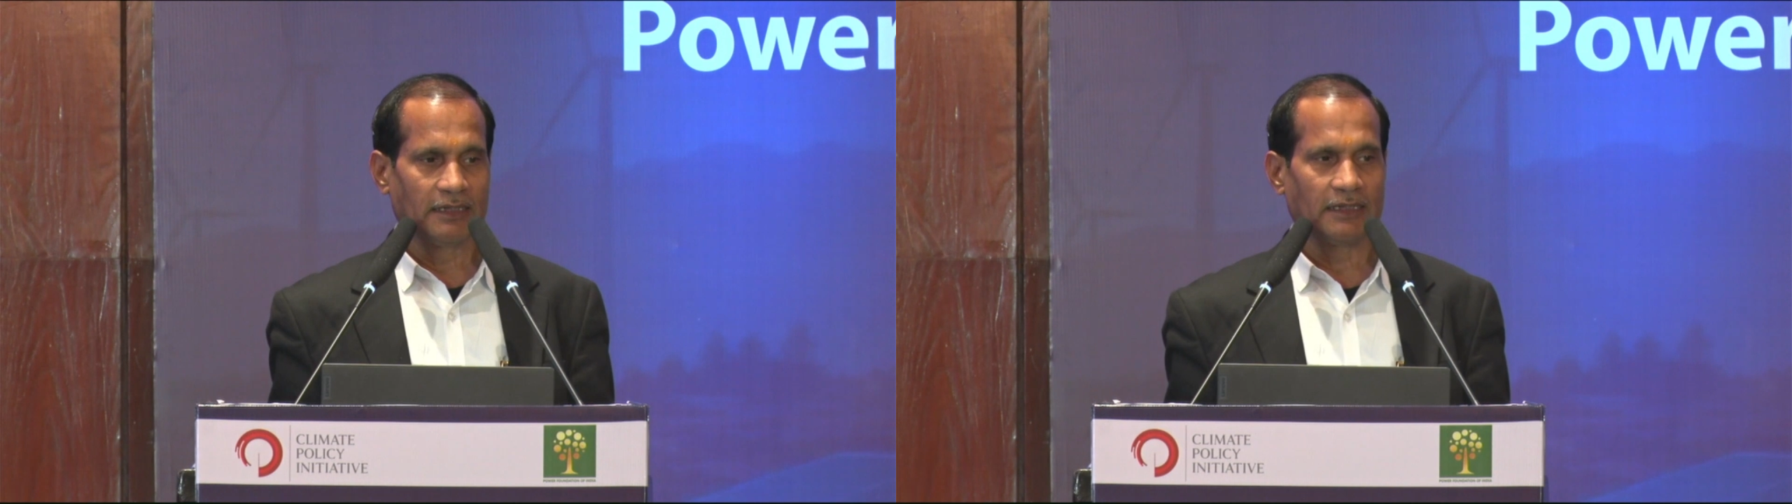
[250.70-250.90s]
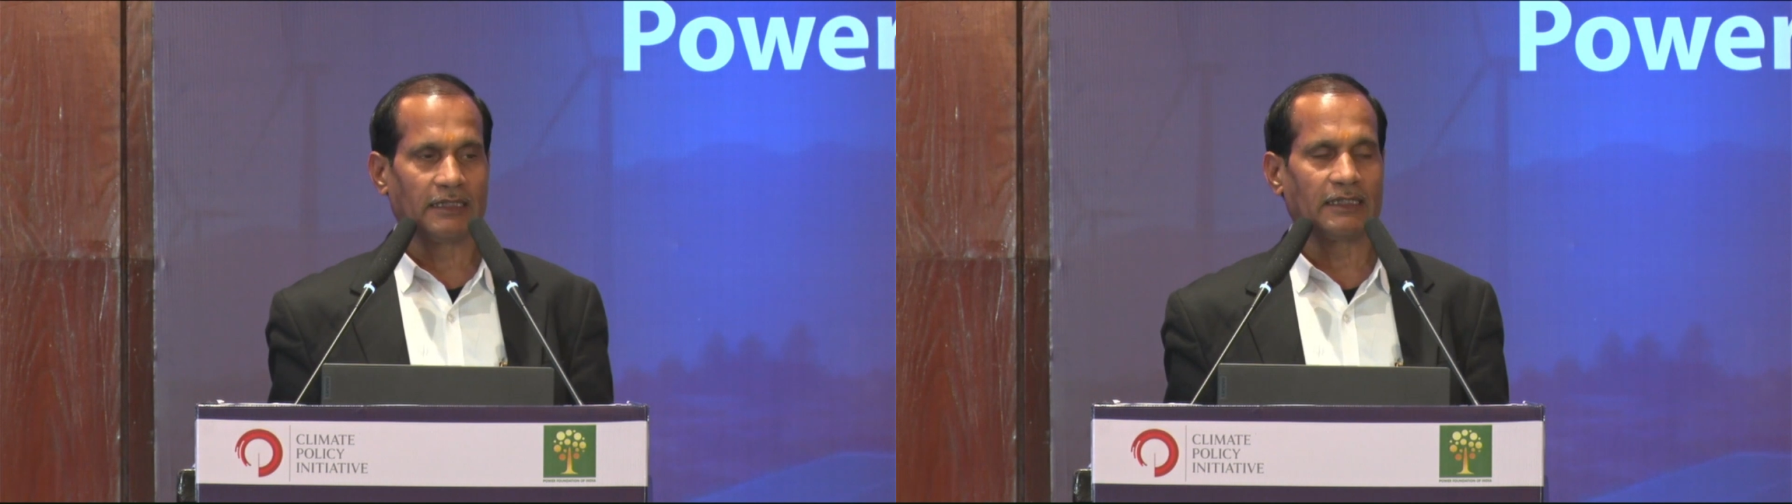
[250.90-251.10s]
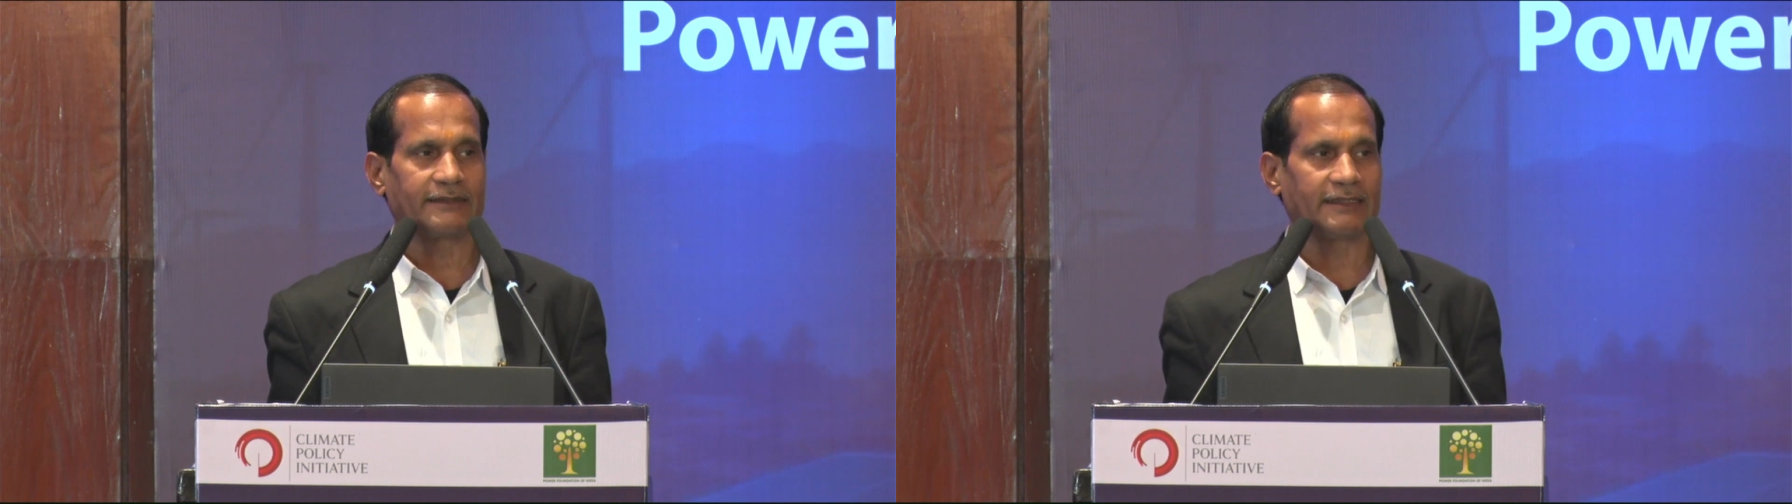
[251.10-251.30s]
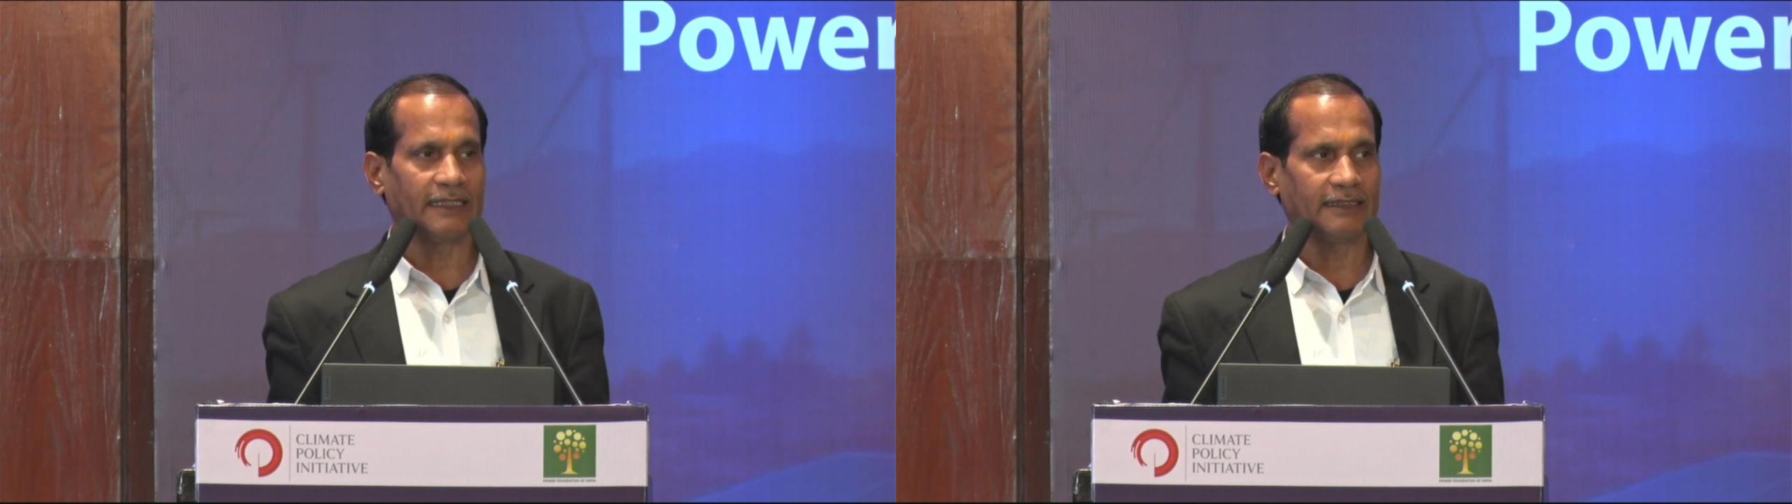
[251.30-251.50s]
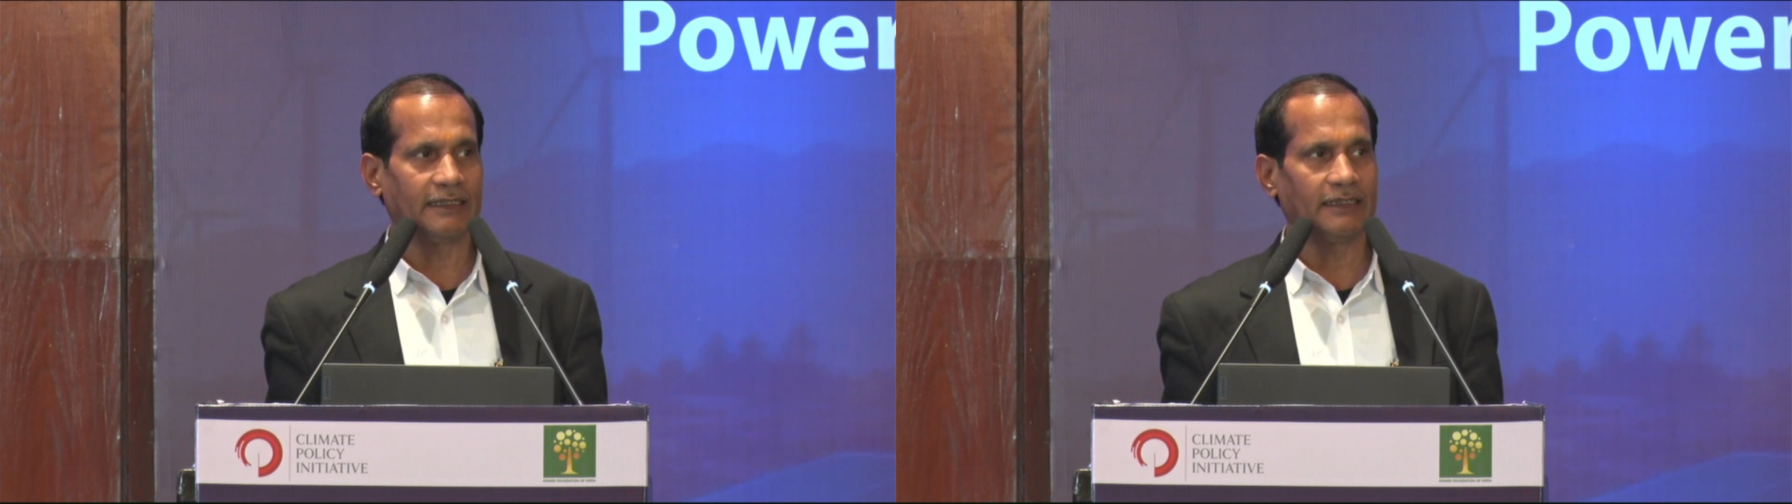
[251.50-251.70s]

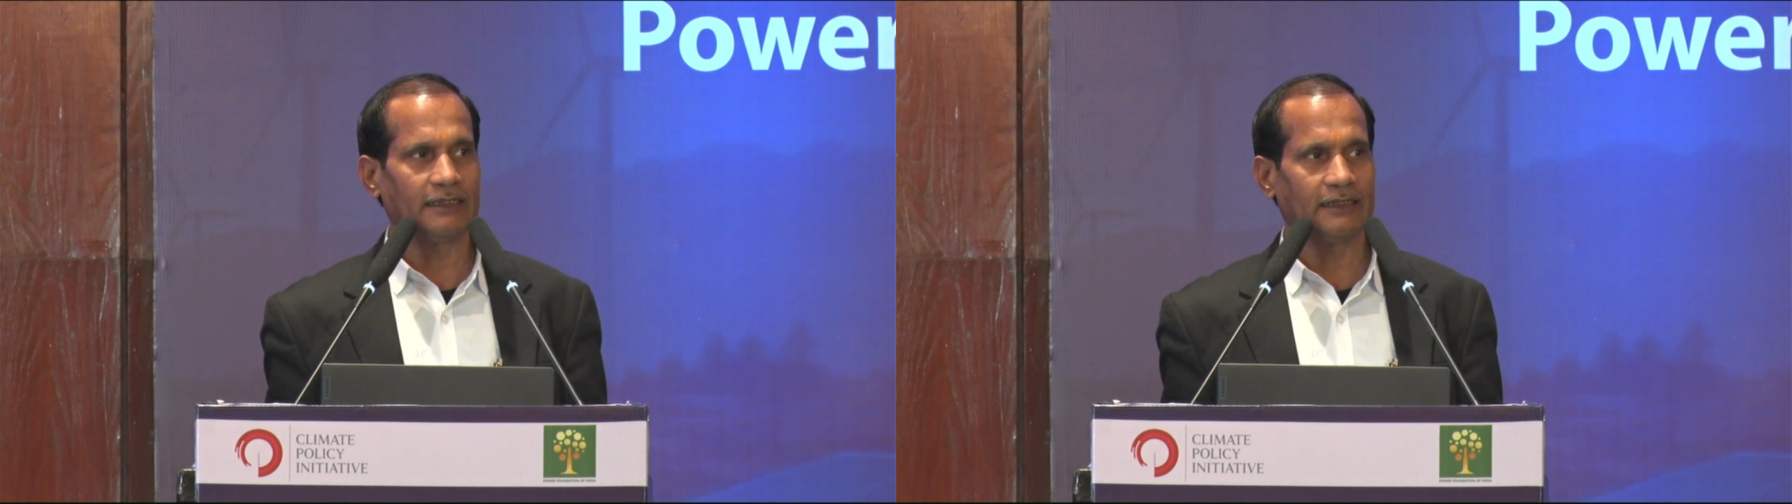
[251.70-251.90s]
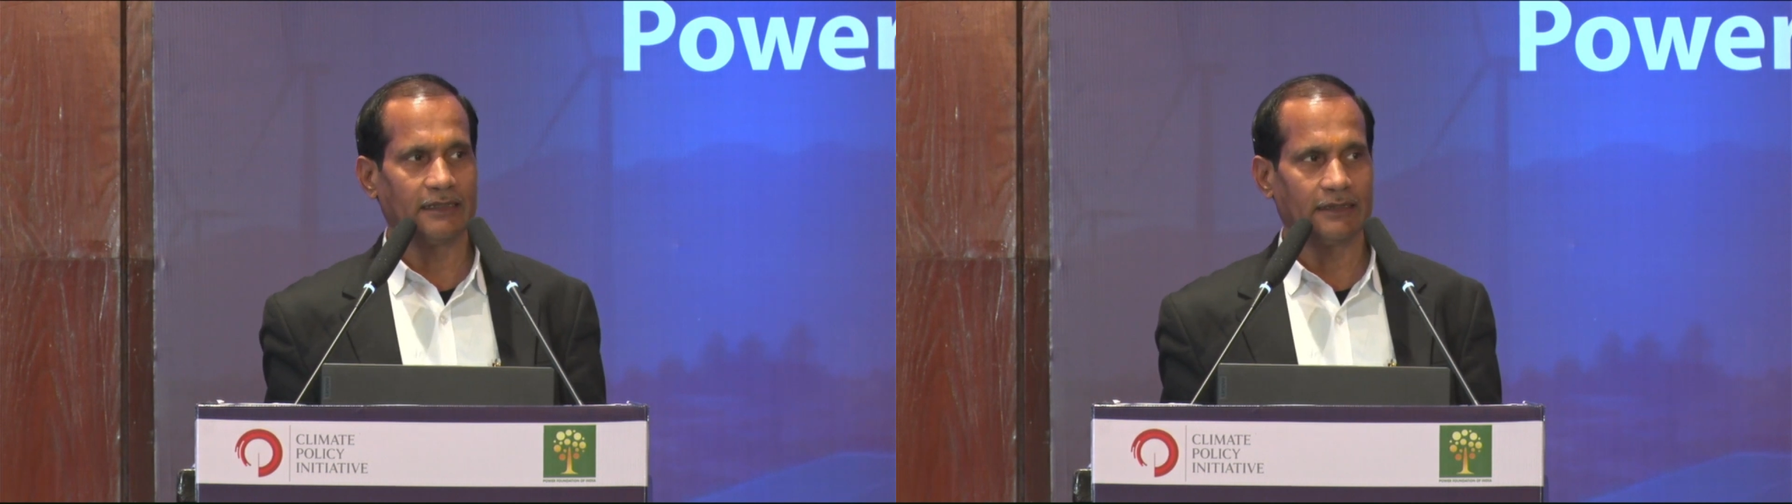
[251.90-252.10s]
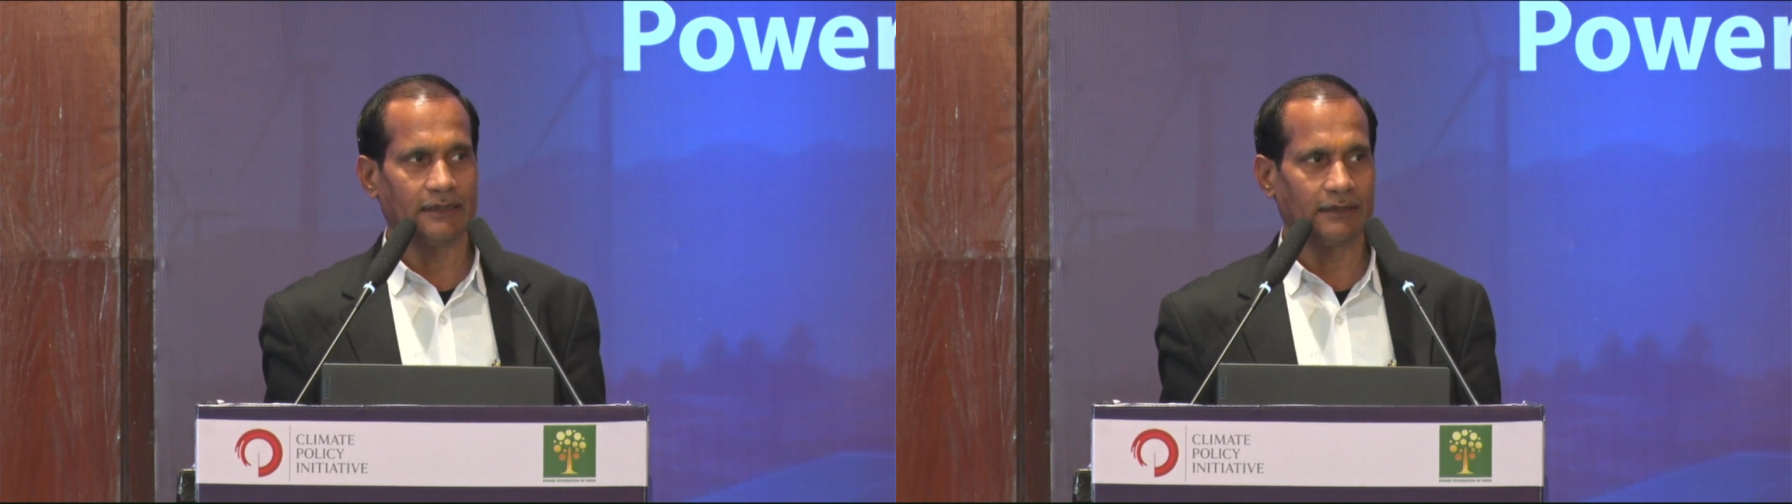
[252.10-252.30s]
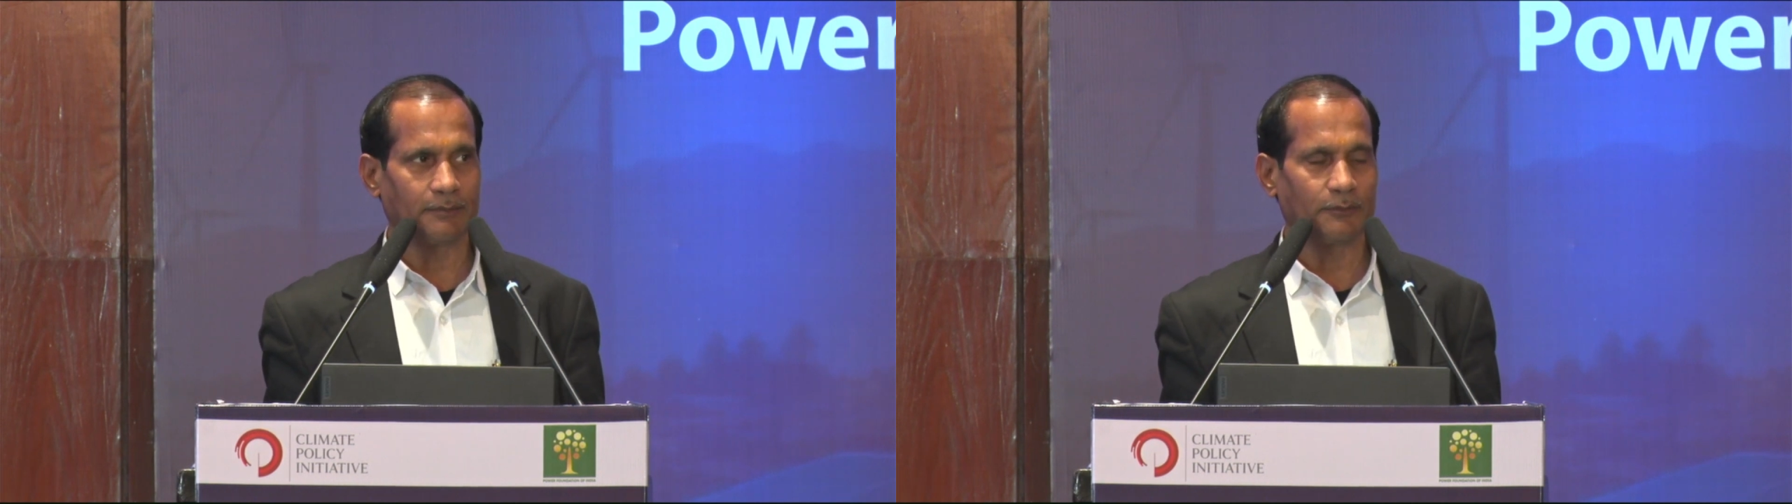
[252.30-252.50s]
Second,